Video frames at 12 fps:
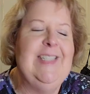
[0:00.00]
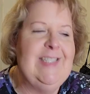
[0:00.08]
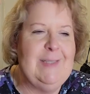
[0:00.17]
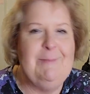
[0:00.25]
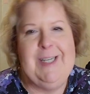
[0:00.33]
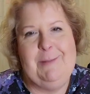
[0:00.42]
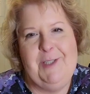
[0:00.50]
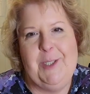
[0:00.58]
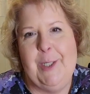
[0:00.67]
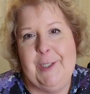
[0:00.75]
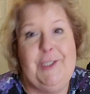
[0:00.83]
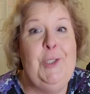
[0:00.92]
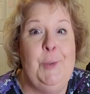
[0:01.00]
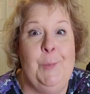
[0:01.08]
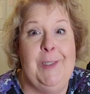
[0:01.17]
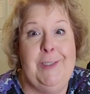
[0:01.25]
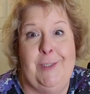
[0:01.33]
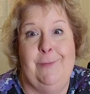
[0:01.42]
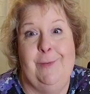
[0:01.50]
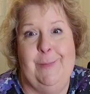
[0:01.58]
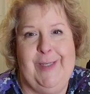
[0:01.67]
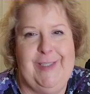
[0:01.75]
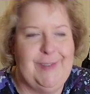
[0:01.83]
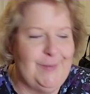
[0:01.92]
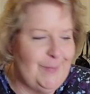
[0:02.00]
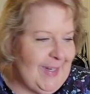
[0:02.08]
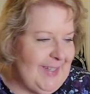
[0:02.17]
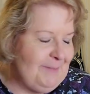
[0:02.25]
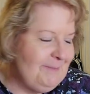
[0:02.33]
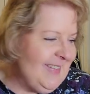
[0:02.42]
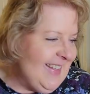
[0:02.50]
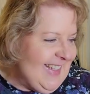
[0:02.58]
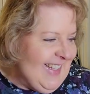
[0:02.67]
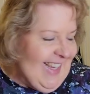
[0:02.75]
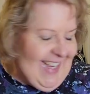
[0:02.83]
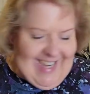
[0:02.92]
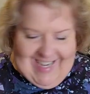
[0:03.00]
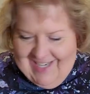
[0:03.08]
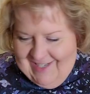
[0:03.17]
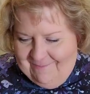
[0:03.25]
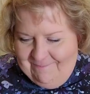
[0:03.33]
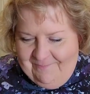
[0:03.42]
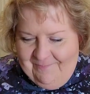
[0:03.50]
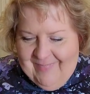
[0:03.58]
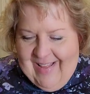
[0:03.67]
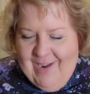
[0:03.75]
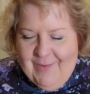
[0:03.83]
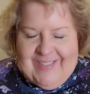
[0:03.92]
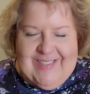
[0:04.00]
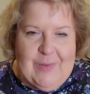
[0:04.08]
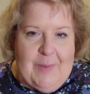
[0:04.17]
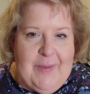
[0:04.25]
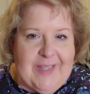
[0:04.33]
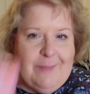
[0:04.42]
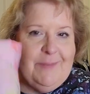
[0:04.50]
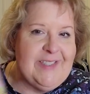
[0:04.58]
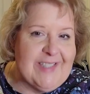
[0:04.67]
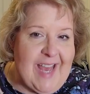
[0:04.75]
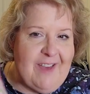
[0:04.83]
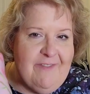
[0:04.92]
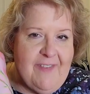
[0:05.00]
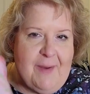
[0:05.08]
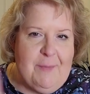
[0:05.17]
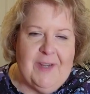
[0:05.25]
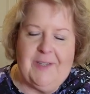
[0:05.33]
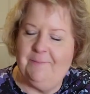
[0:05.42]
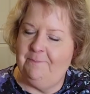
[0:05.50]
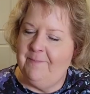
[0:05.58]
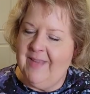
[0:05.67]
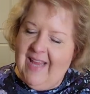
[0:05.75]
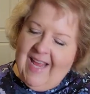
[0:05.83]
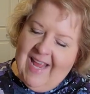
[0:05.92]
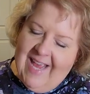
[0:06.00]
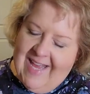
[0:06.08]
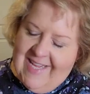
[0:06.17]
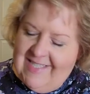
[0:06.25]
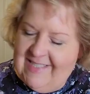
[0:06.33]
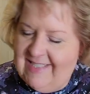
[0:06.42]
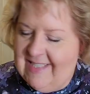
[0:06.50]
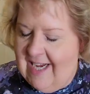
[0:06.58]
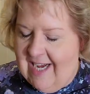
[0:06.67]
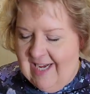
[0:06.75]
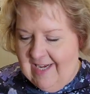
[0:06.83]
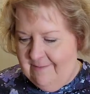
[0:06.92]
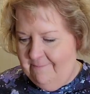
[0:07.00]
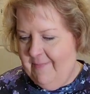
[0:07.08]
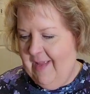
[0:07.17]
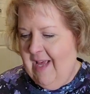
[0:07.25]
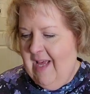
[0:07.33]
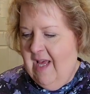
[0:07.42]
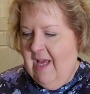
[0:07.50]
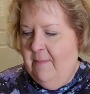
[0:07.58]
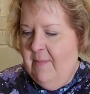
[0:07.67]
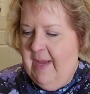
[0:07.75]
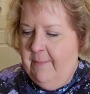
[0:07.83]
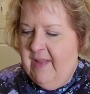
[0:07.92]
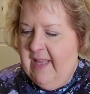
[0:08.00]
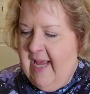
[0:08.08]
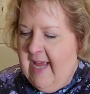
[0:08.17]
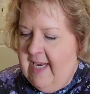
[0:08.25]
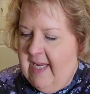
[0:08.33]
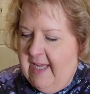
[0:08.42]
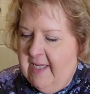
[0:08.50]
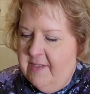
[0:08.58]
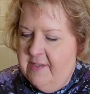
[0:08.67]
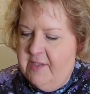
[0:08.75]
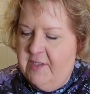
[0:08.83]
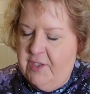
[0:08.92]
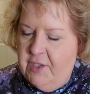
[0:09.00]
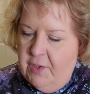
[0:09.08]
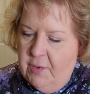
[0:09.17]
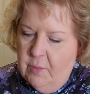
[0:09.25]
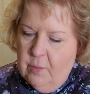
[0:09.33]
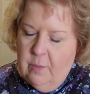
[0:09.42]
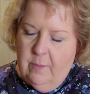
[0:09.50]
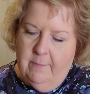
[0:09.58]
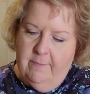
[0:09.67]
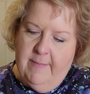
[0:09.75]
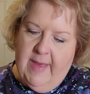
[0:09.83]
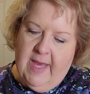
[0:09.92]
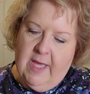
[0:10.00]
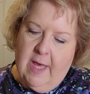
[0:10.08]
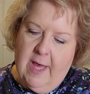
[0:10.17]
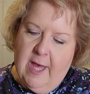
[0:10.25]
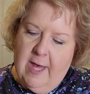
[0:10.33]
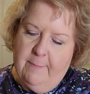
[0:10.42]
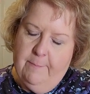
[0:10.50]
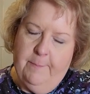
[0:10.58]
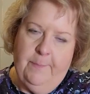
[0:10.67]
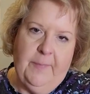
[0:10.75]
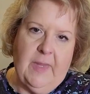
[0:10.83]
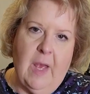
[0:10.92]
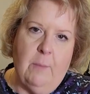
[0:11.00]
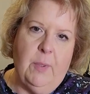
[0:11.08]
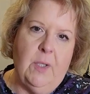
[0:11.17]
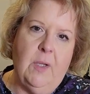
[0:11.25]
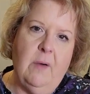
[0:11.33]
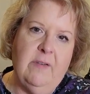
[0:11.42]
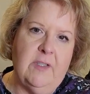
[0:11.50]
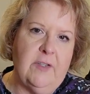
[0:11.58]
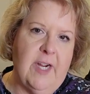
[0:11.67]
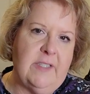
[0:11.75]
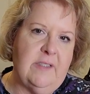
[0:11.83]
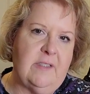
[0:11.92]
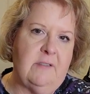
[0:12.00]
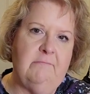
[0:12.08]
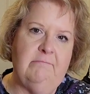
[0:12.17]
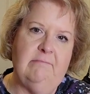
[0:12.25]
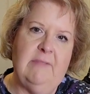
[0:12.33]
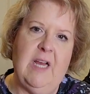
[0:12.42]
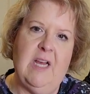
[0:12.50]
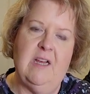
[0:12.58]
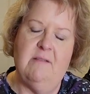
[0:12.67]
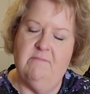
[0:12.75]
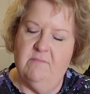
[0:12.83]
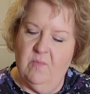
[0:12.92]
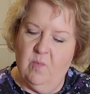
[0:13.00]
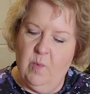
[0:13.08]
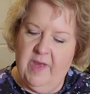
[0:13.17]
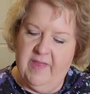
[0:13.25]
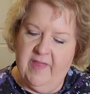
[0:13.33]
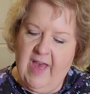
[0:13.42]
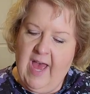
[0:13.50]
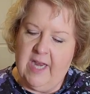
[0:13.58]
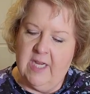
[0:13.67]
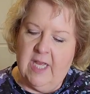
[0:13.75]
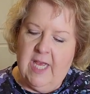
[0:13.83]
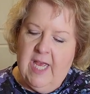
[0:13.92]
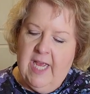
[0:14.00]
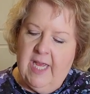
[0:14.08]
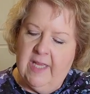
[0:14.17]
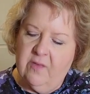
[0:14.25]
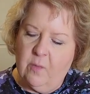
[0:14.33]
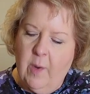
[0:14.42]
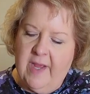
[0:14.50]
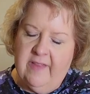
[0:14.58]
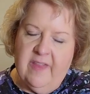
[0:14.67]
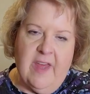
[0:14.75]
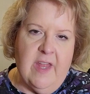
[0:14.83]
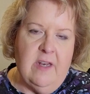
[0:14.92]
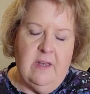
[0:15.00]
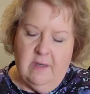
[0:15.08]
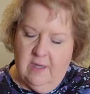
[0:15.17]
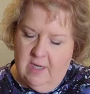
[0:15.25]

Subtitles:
Sometimes sharing too much information, right? Anyway, so I picked up this Cafe fabric, and my plan is to make a pullover dress with that. It's quite thin,